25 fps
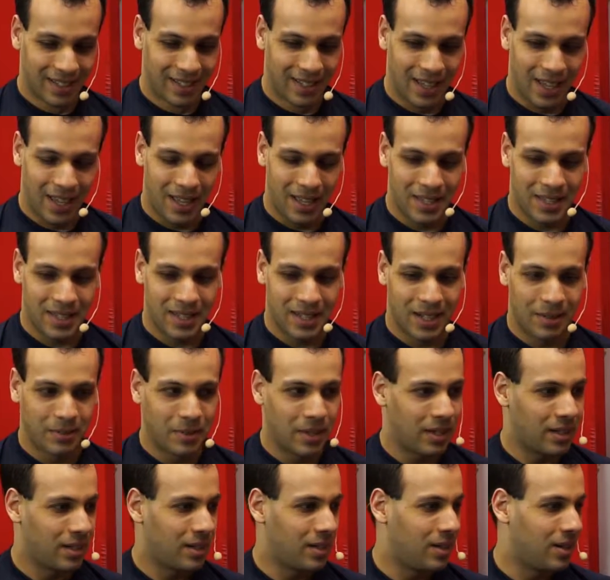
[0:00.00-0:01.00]
Listen, I'm
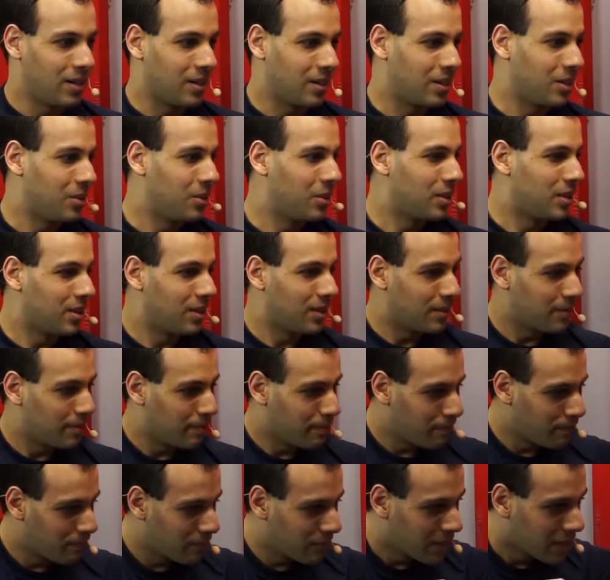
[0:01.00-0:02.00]
not going to argue with it.
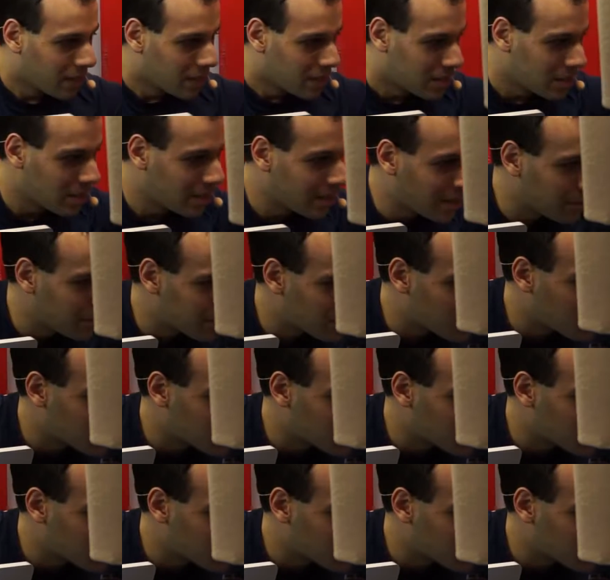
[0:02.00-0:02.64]
Do you know how much